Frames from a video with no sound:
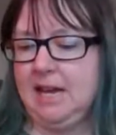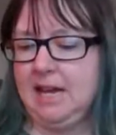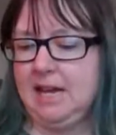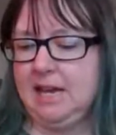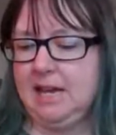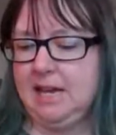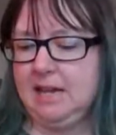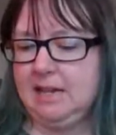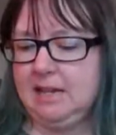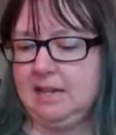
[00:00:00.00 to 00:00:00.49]

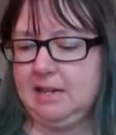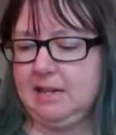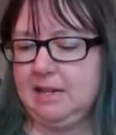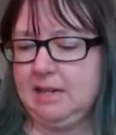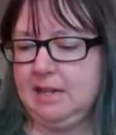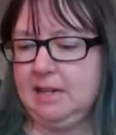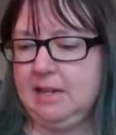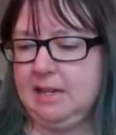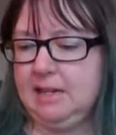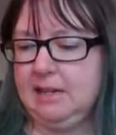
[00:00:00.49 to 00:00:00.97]

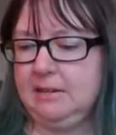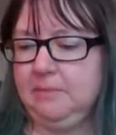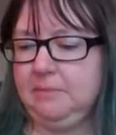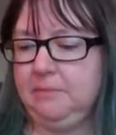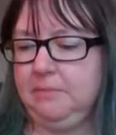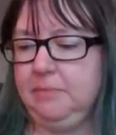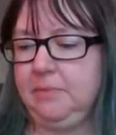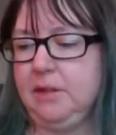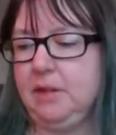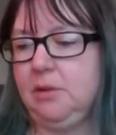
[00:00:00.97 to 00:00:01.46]
And I
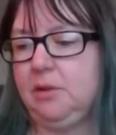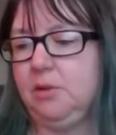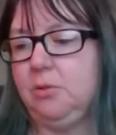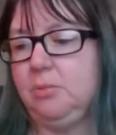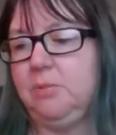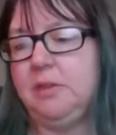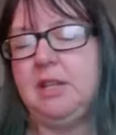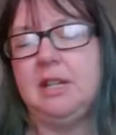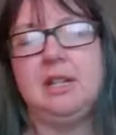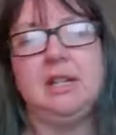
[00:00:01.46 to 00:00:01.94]

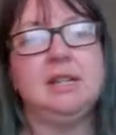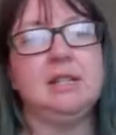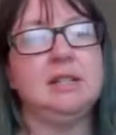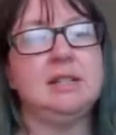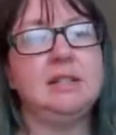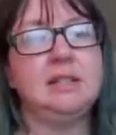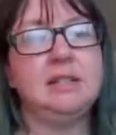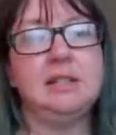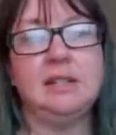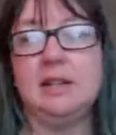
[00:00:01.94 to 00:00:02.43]
hope that it
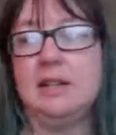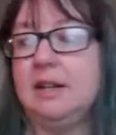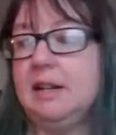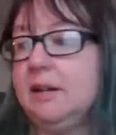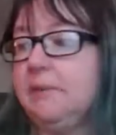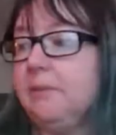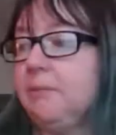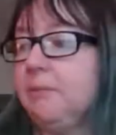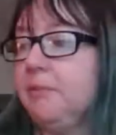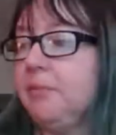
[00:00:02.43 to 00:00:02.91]

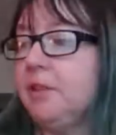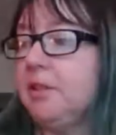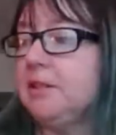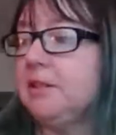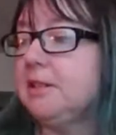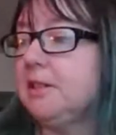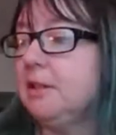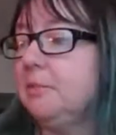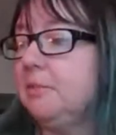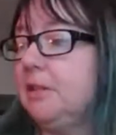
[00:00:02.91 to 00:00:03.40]

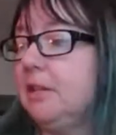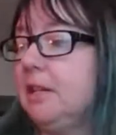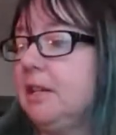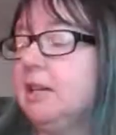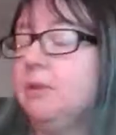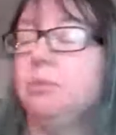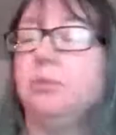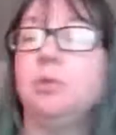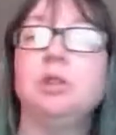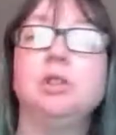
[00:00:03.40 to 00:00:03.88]
is
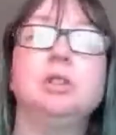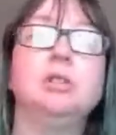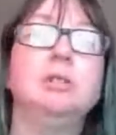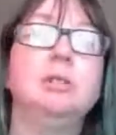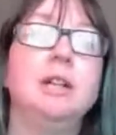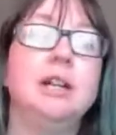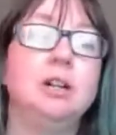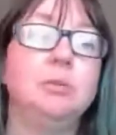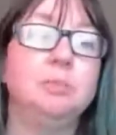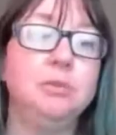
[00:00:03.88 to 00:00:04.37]
something that
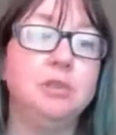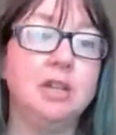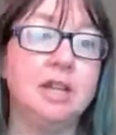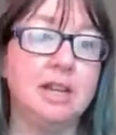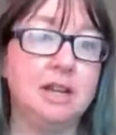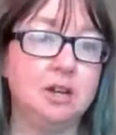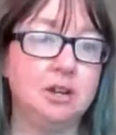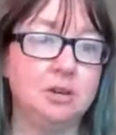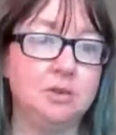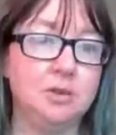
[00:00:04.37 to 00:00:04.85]
will help you
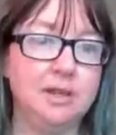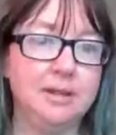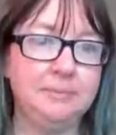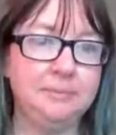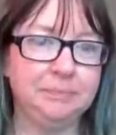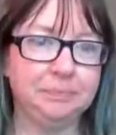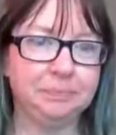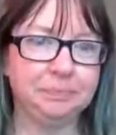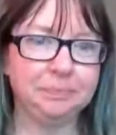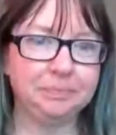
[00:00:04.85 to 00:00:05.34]
get
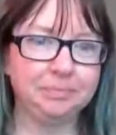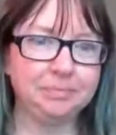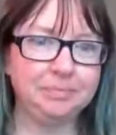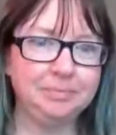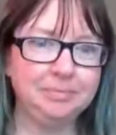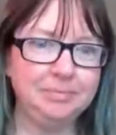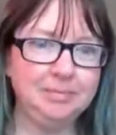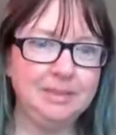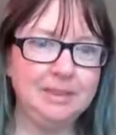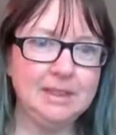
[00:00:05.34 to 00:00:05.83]
going
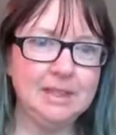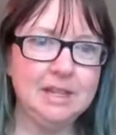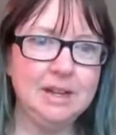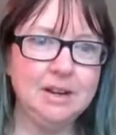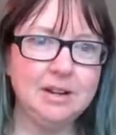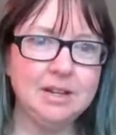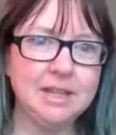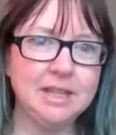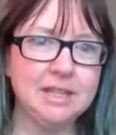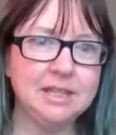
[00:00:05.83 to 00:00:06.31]

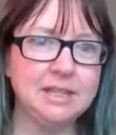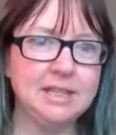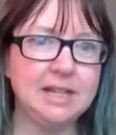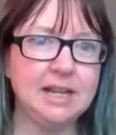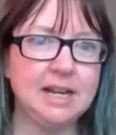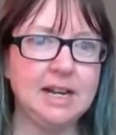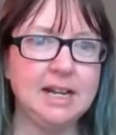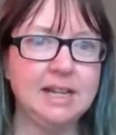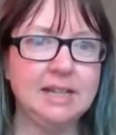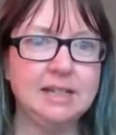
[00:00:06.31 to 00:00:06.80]
on this
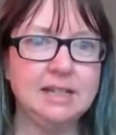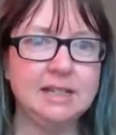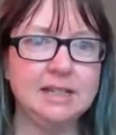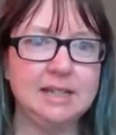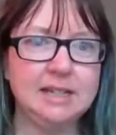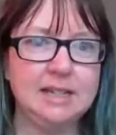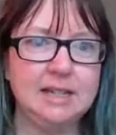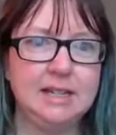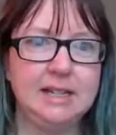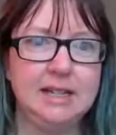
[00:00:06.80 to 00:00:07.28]
diet.
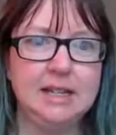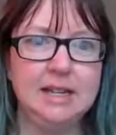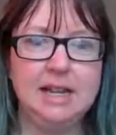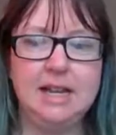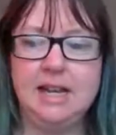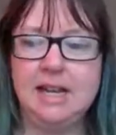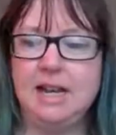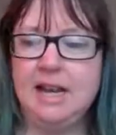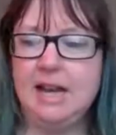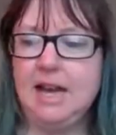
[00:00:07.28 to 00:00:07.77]

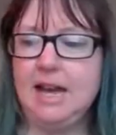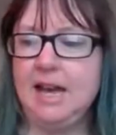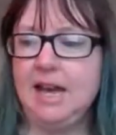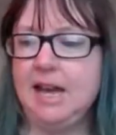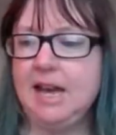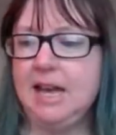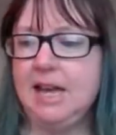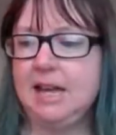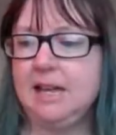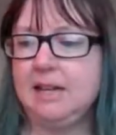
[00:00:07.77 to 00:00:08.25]

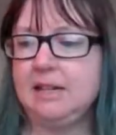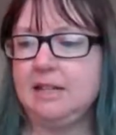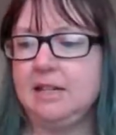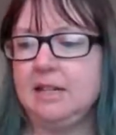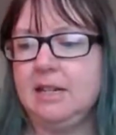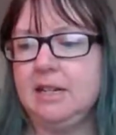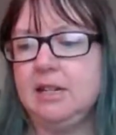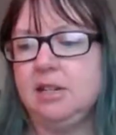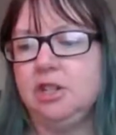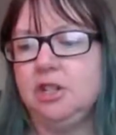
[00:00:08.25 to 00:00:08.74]
And
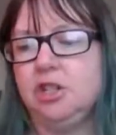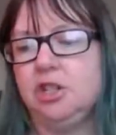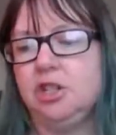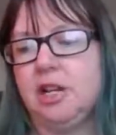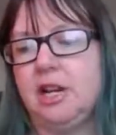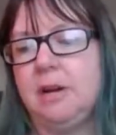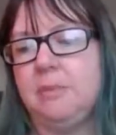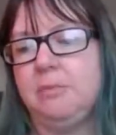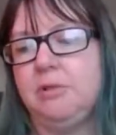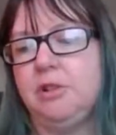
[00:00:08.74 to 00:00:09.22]
today's
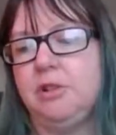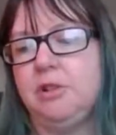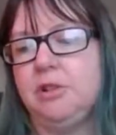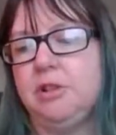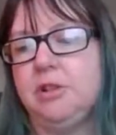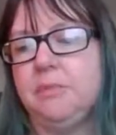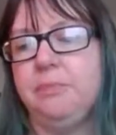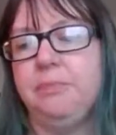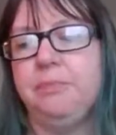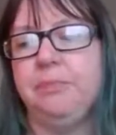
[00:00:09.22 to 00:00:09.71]

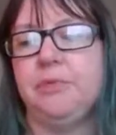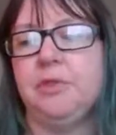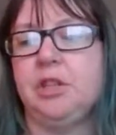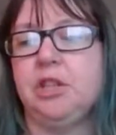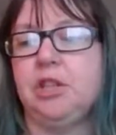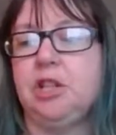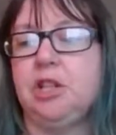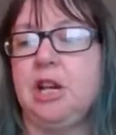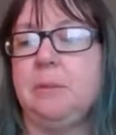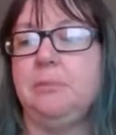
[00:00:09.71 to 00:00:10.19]
chapter,
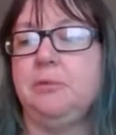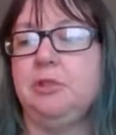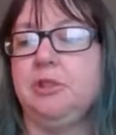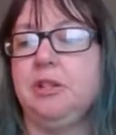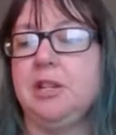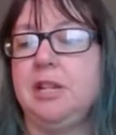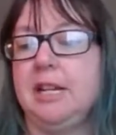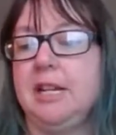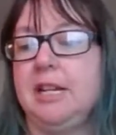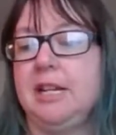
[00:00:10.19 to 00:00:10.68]

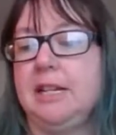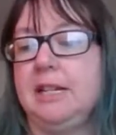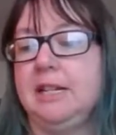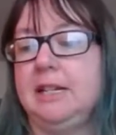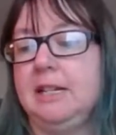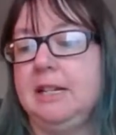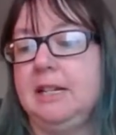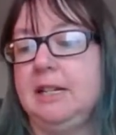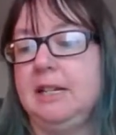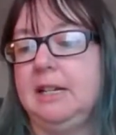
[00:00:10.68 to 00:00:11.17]
chapter
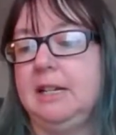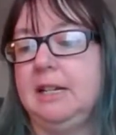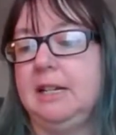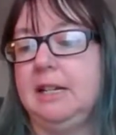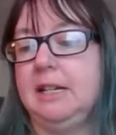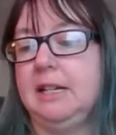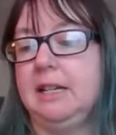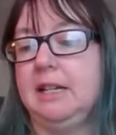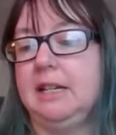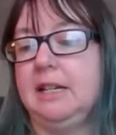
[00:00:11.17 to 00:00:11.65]
10,
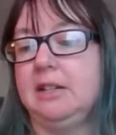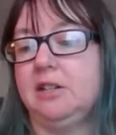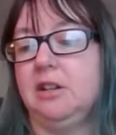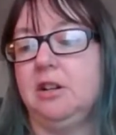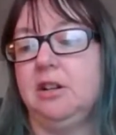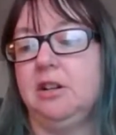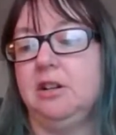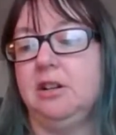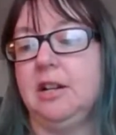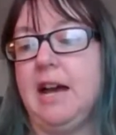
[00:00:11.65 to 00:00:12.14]
is
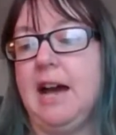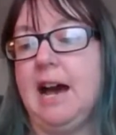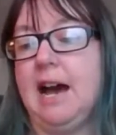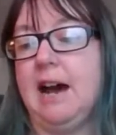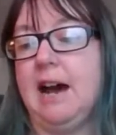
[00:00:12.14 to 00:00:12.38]
called